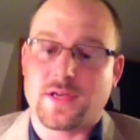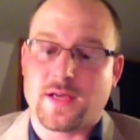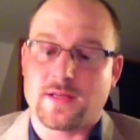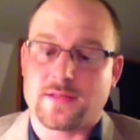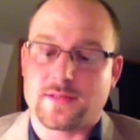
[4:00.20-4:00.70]

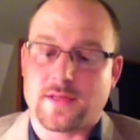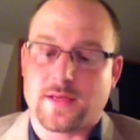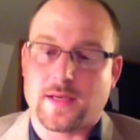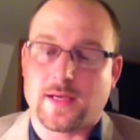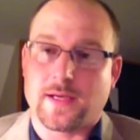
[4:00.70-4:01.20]
as
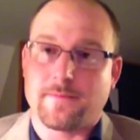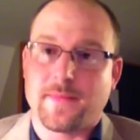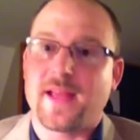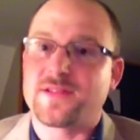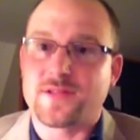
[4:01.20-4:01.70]

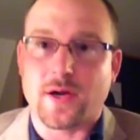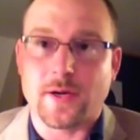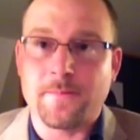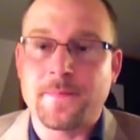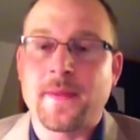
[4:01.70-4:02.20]
Head
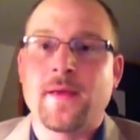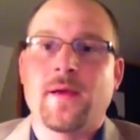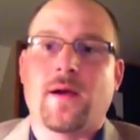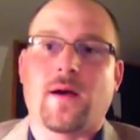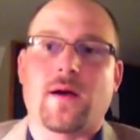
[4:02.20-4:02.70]
Start,
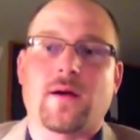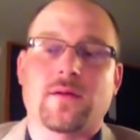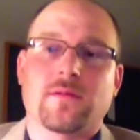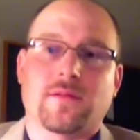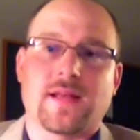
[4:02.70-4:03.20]
are
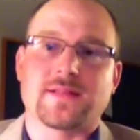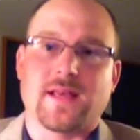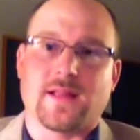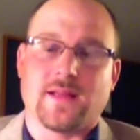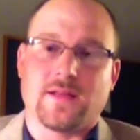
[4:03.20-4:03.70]
less
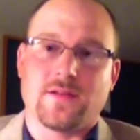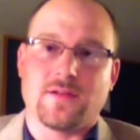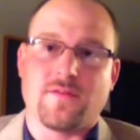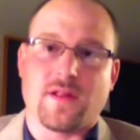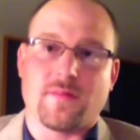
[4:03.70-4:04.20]
likely to
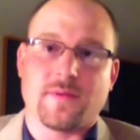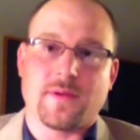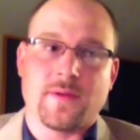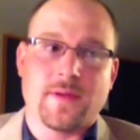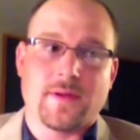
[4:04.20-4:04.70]
develop
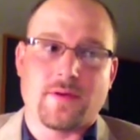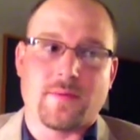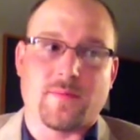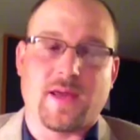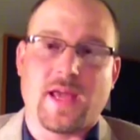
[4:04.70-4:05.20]

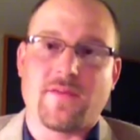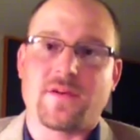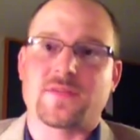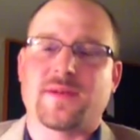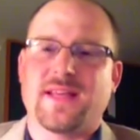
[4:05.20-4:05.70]
criminal
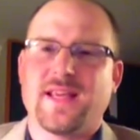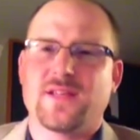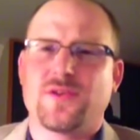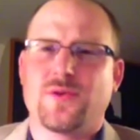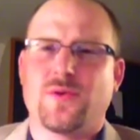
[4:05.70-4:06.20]
behaviors. But
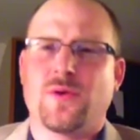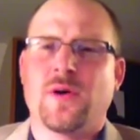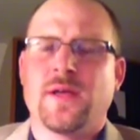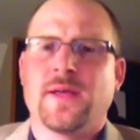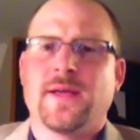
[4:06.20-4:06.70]
kids who
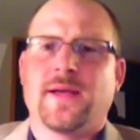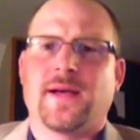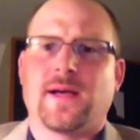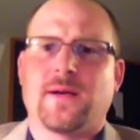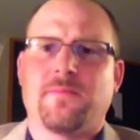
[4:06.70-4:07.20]

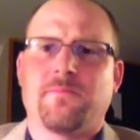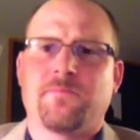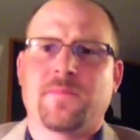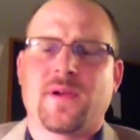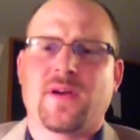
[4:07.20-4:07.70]

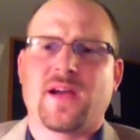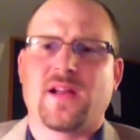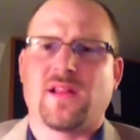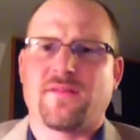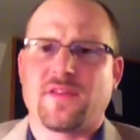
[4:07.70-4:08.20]
are kind
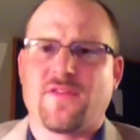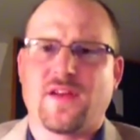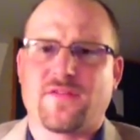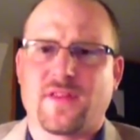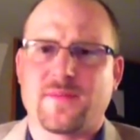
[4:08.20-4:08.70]
of left to
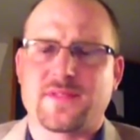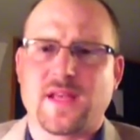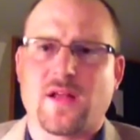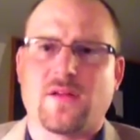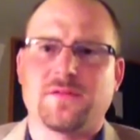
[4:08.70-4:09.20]
fend for
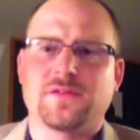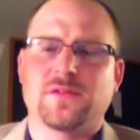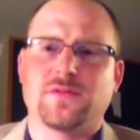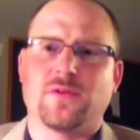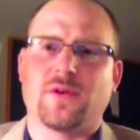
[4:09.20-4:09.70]
themselves,
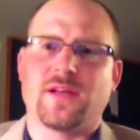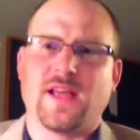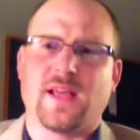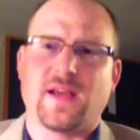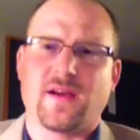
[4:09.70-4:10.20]
who go to
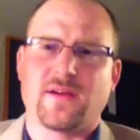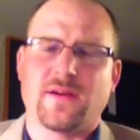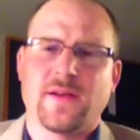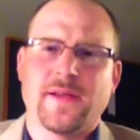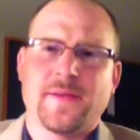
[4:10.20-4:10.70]
daycare,
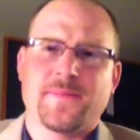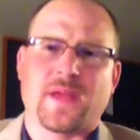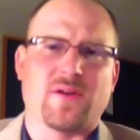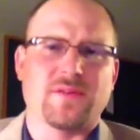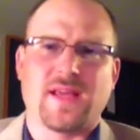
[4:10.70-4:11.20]

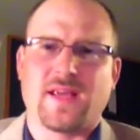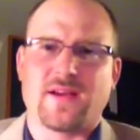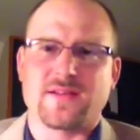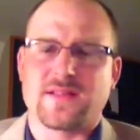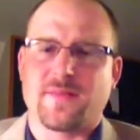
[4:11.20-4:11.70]

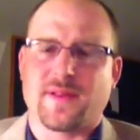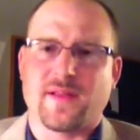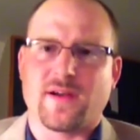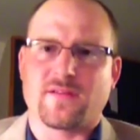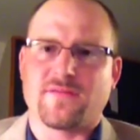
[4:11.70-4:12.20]
daycares
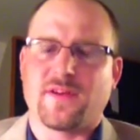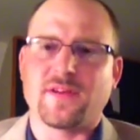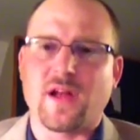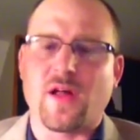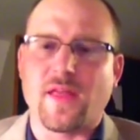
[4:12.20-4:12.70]
typically aren't
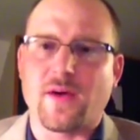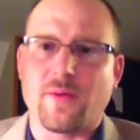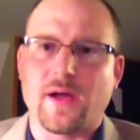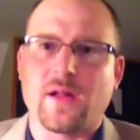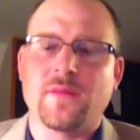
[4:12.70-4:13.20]
funded all that
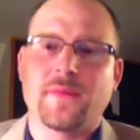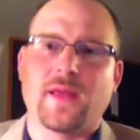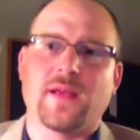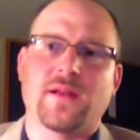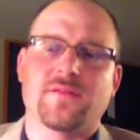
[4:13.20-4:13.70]
well,
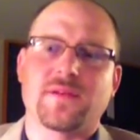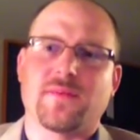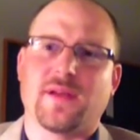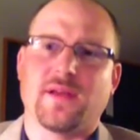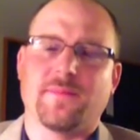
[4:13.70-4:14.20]
and if
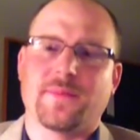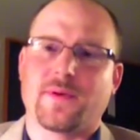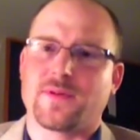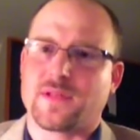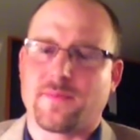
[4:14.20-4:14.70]
somebody
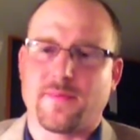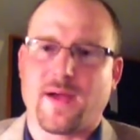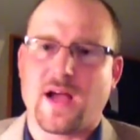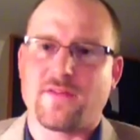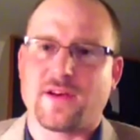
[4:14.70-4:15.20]
grows up in
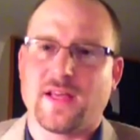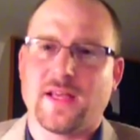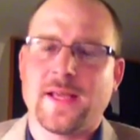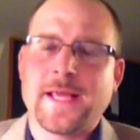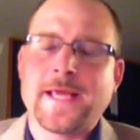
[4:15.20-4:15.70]
poverty